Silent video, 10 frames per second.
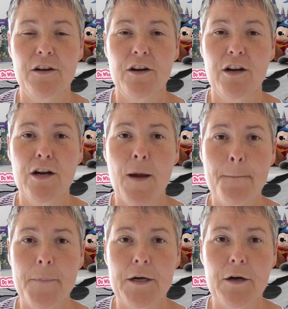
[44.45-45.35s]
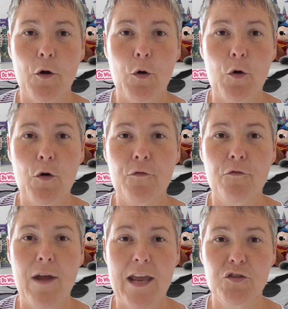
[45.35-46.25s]
there are a number
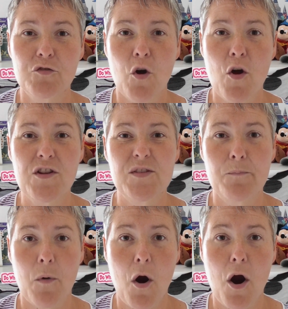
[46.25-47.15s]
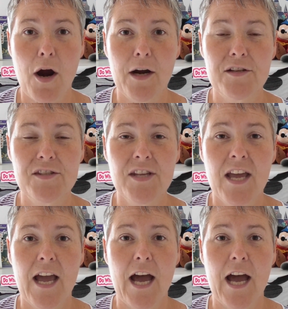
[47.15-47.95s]
of restaurants, bars,